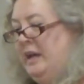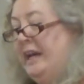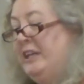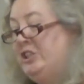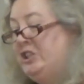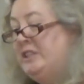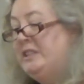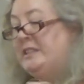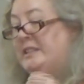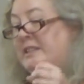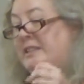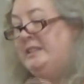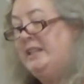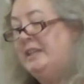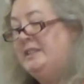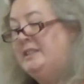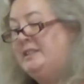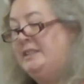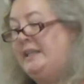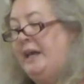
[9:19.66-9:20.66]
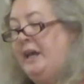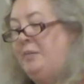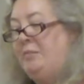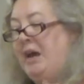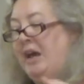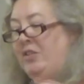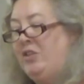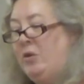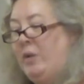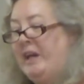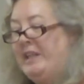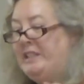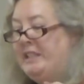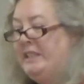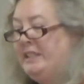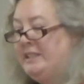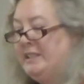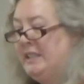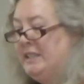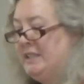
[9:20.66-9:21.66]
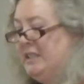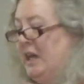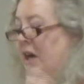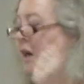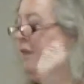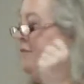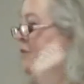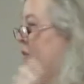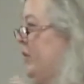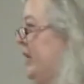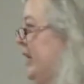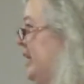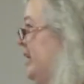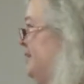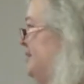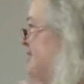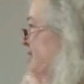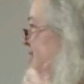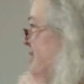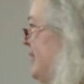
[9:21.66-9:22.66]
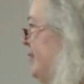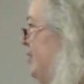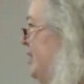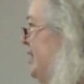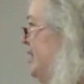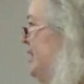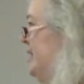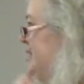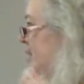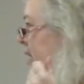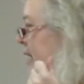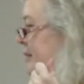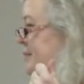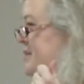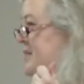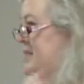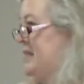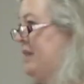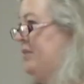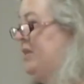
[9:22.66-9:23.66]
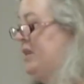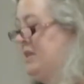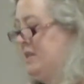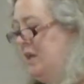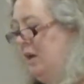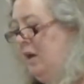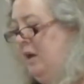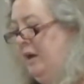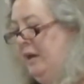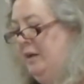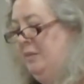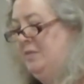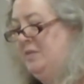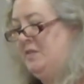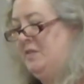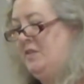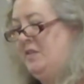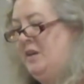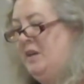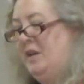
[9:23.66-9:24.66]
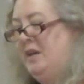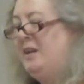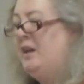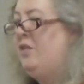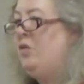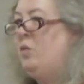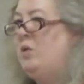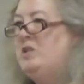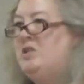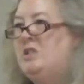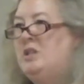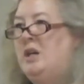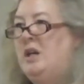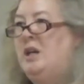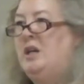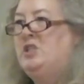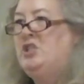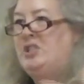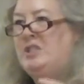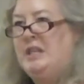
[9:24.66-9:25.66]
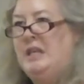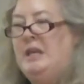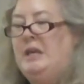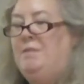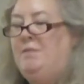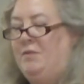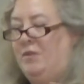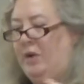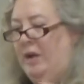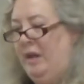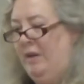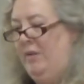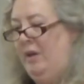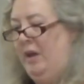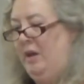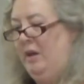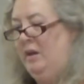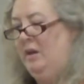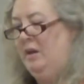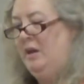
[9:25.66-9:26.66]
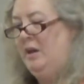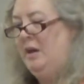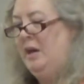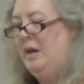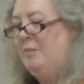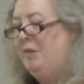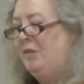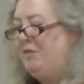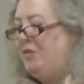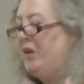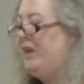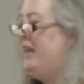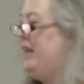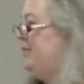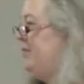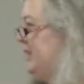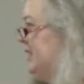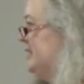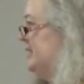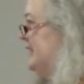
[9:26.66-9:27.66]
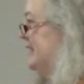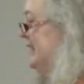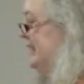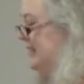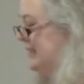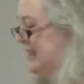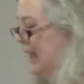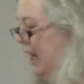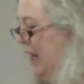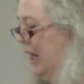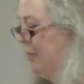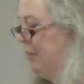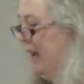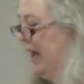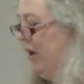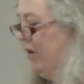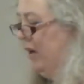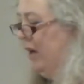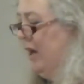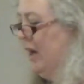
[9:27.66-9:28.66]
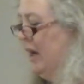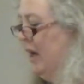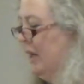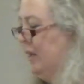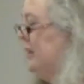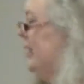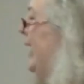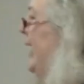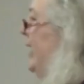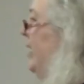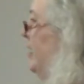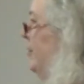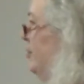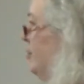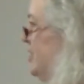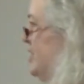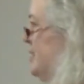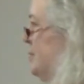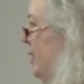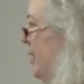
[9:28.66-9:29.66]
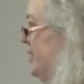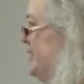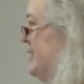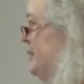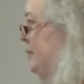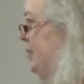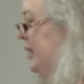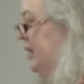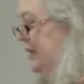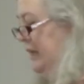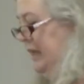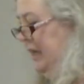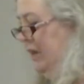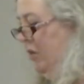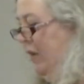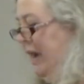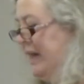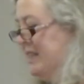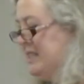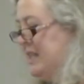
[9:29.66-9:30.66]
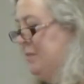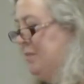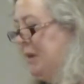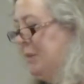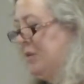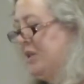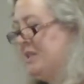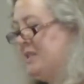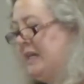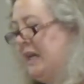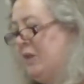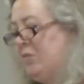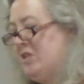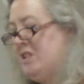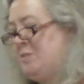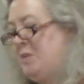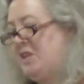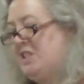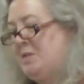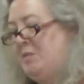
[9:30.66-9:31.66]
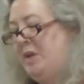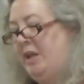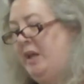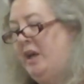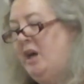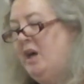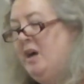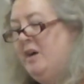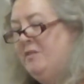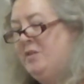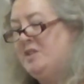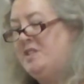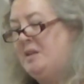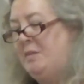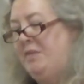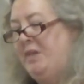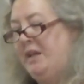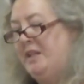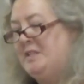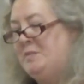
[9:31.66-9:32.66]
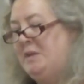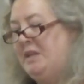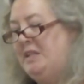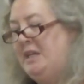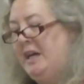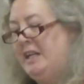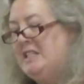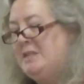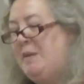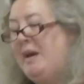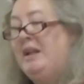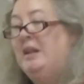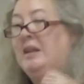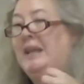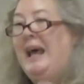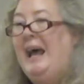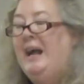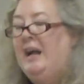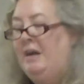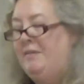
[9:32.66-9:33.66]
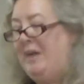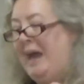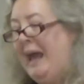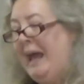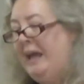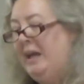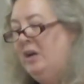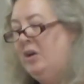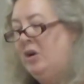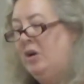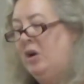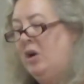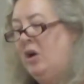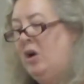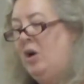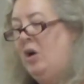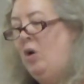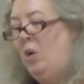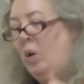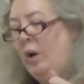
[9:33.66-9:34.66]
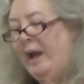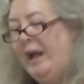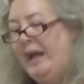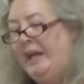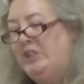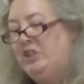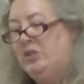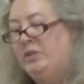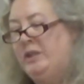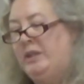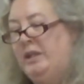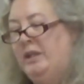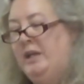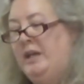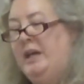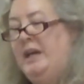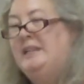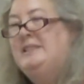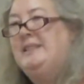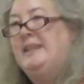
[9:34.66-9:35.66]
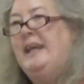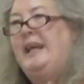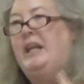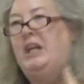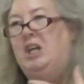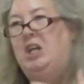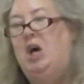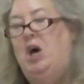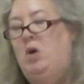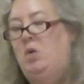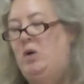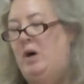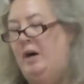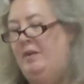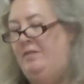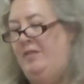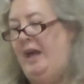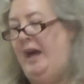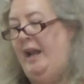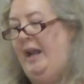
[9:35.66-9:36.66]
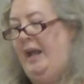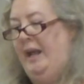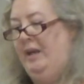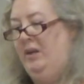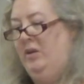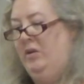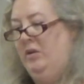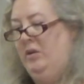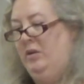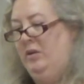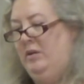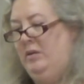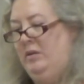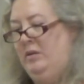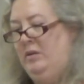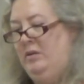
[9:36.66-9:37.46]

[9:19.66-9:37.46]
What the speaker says: And Jesus does say in Matthew 18, he says, forgive 70 times 7 times. In other words, just keep forgiving. But forgiveness is not about a lack of responsibility or asking people to take responsibility for something that's been done. It's about a lack of anger or hatred. It's letting go of that anger.